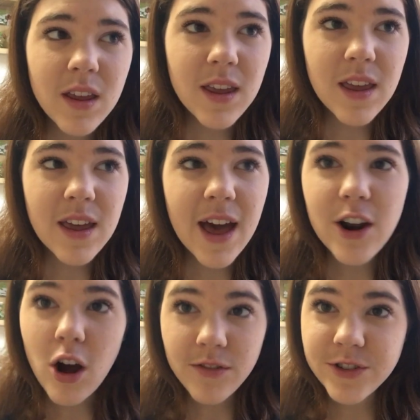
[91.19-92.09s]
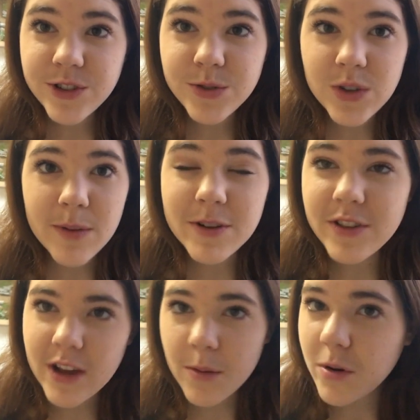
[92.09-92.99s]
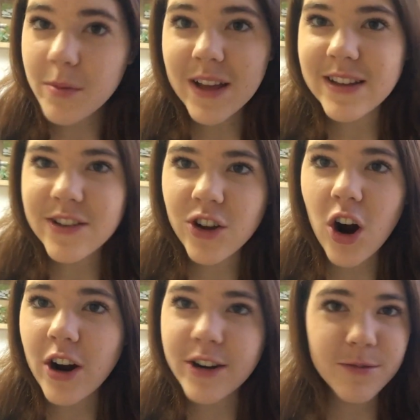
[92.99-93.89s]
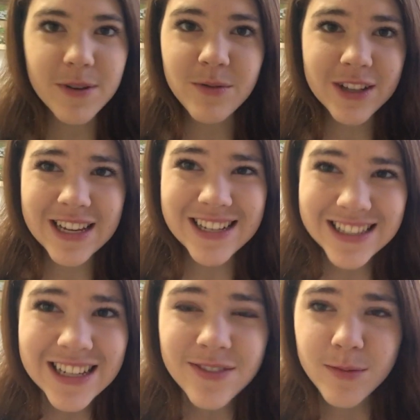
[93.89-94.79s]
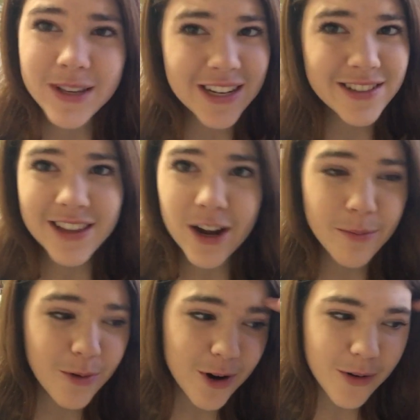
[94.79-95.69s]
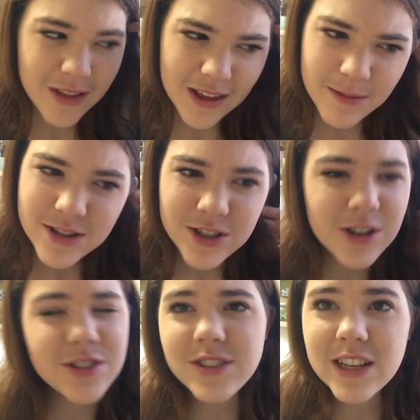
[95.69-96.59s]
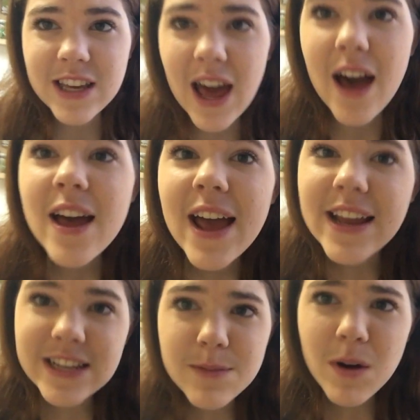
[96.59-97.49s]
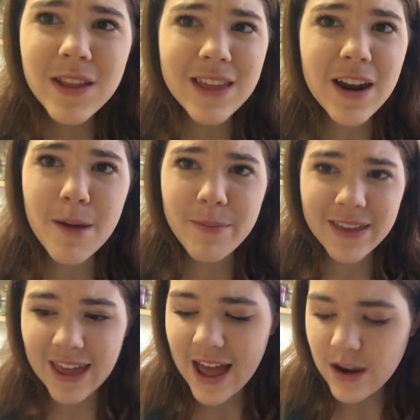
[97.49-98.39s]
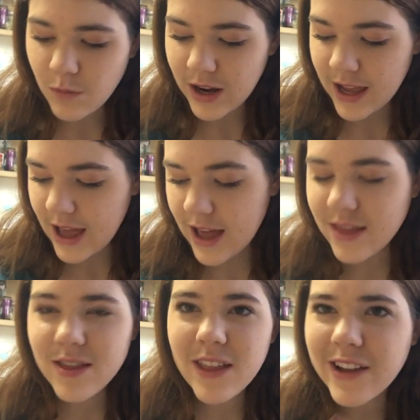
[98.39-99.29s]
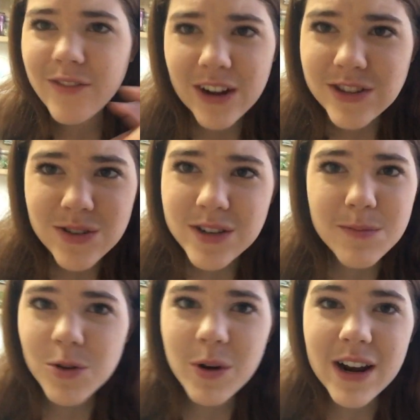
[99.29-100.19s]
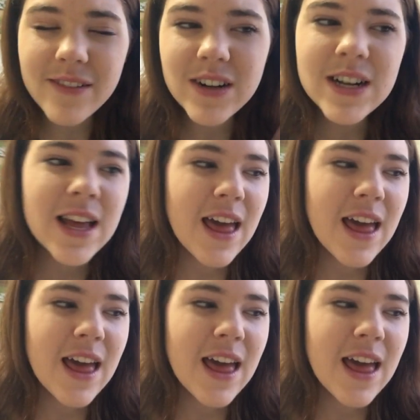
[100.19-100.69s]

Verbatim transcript: He had offered to drive me to the airport because he had the car and it would be really easy for me to get to the airport with him and so I was just like yeah and he brought that up again when I had like friend zoned him or whatever